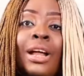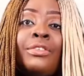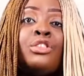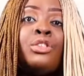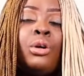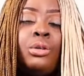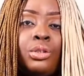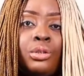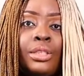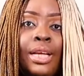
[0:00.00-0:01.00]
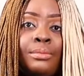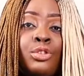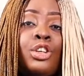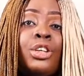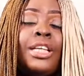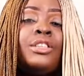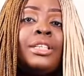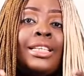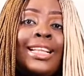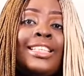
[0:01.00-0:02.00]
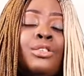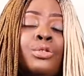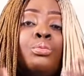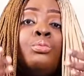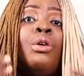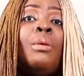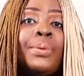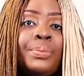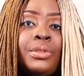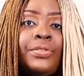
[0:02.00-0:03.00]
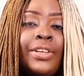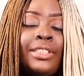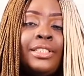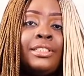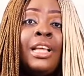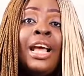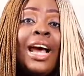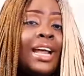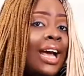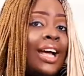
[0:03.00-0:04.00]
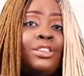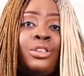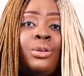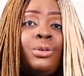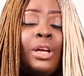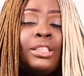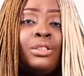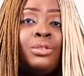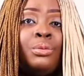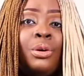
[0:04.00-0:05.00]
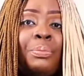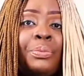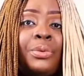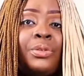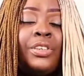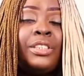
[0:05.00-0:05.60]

would have sold to them. So you need to get into more people's faces. And how do you get into more people's